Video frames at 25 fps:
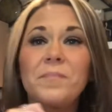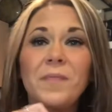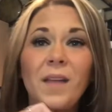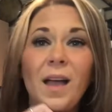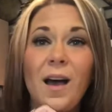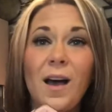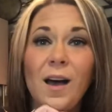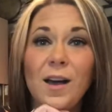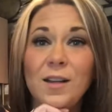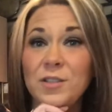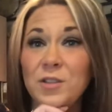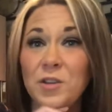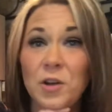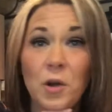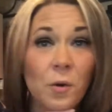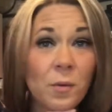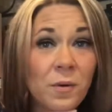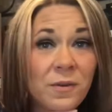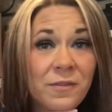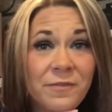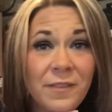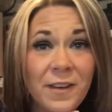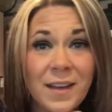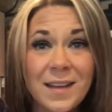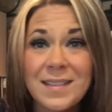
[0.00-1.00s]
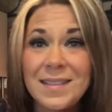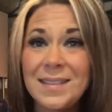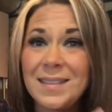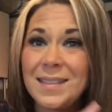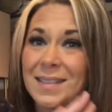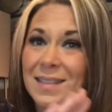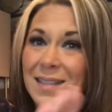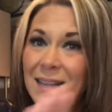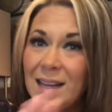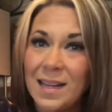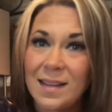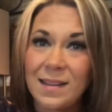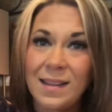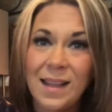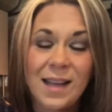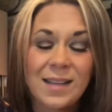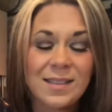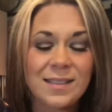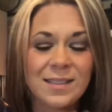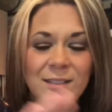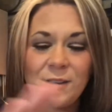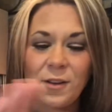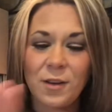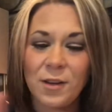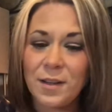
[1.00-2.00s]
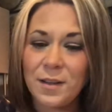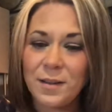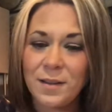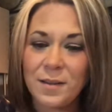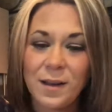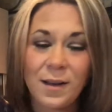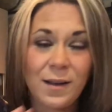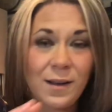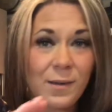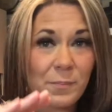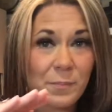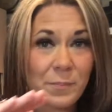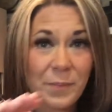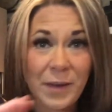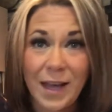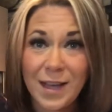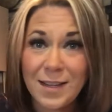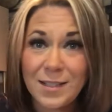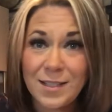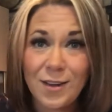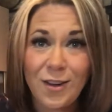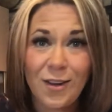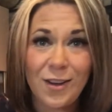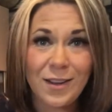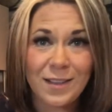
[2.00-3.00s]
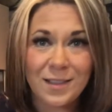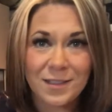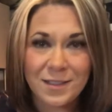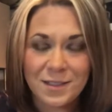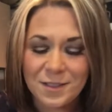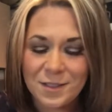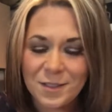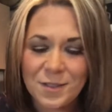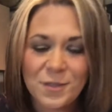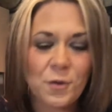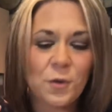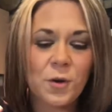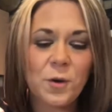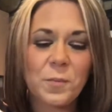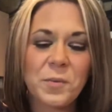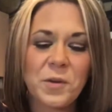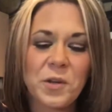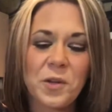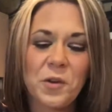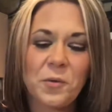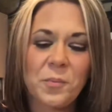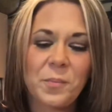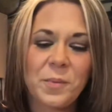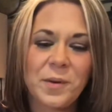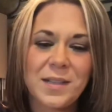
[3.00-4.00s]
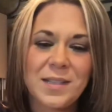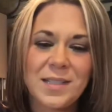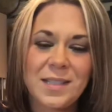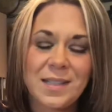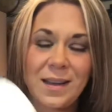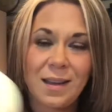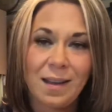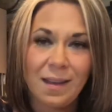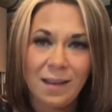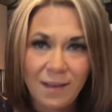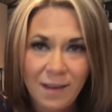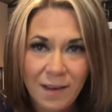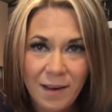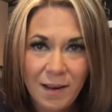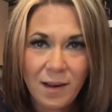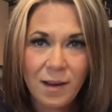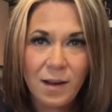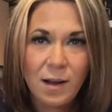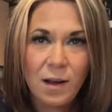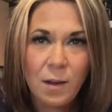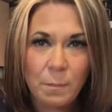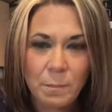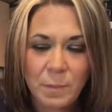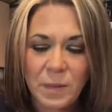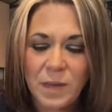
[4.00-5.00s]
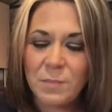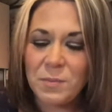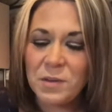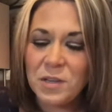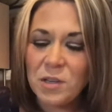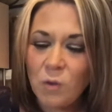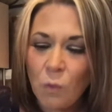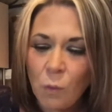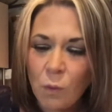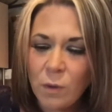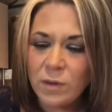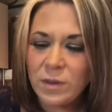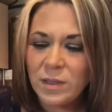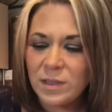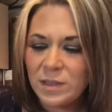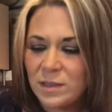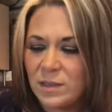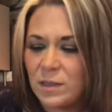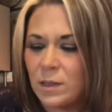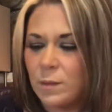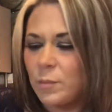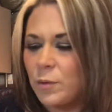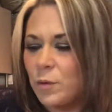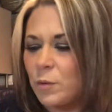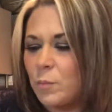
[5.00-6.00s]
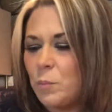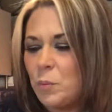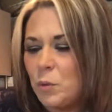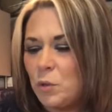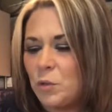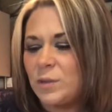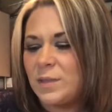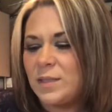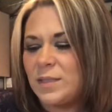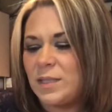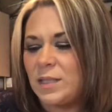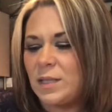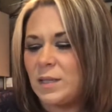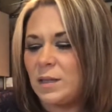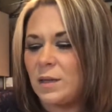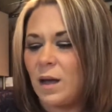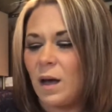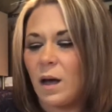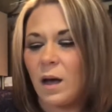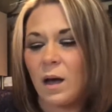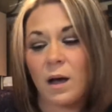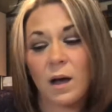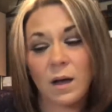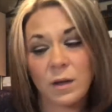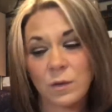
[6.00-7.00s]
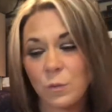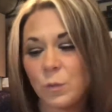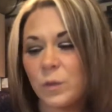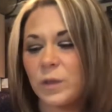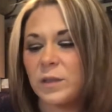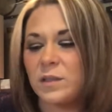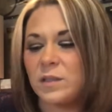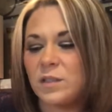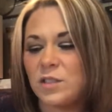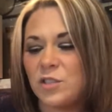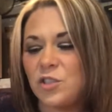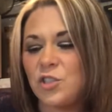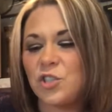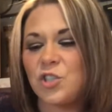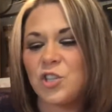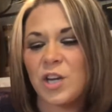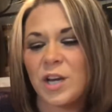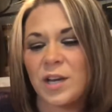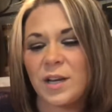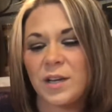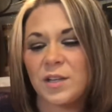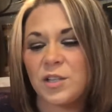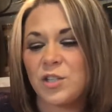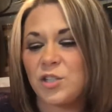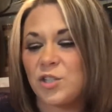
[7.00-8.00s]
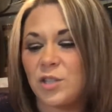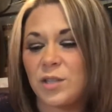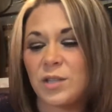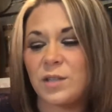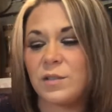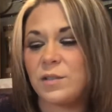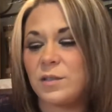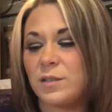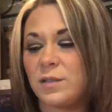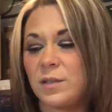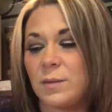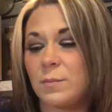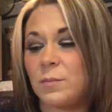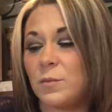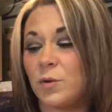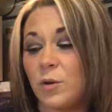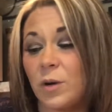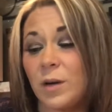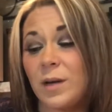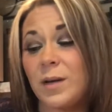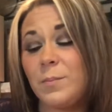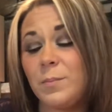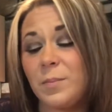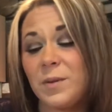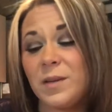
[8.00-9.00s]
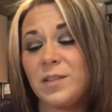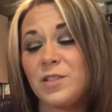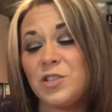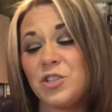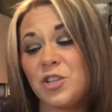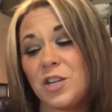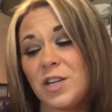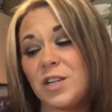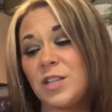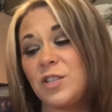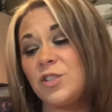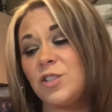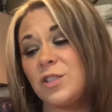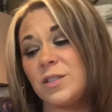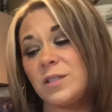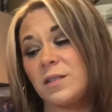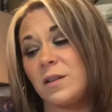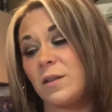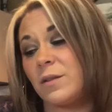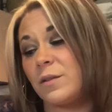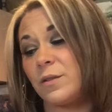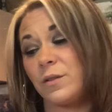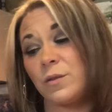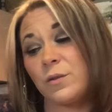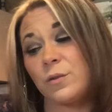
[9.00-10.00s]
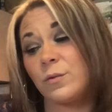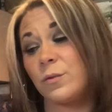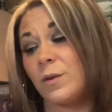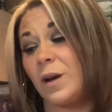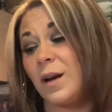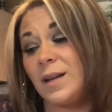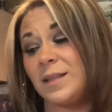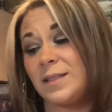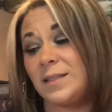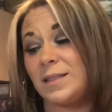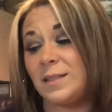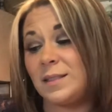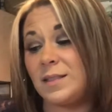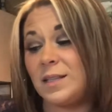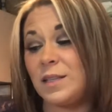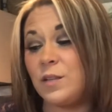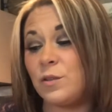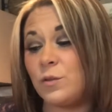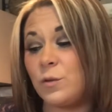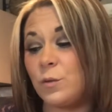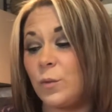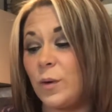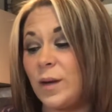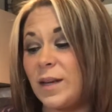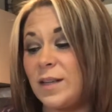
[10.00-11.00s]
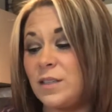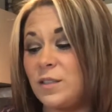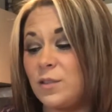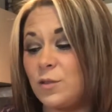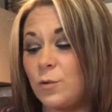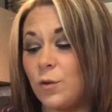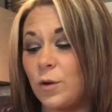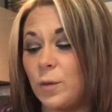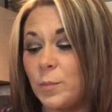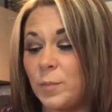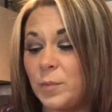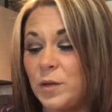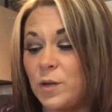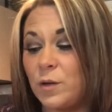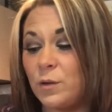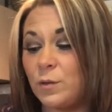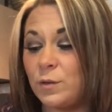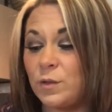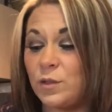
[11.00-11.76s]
Uh, no offense. And that's not uh, bad talking to Scorpio, but uh, maybe you're the stubborn person uh, unwilling to change. There's some great big changes on the horizon either way, Scorpio.